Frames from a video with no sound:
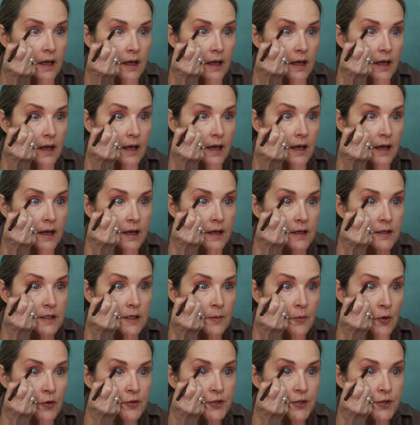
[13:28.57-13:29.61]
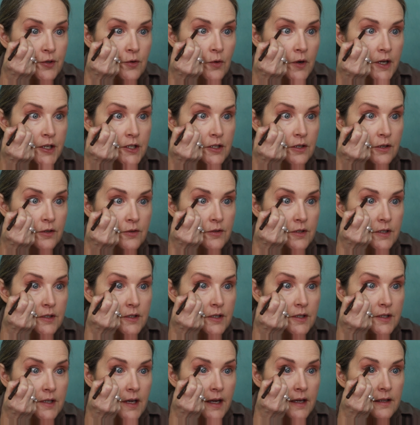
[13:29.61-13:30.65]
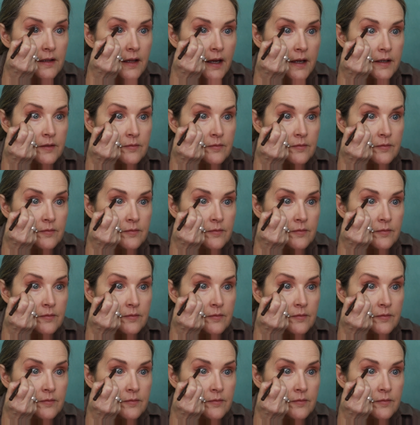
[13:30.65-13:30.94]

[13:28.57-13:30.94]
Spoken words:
And I'm also going to use it to tightline.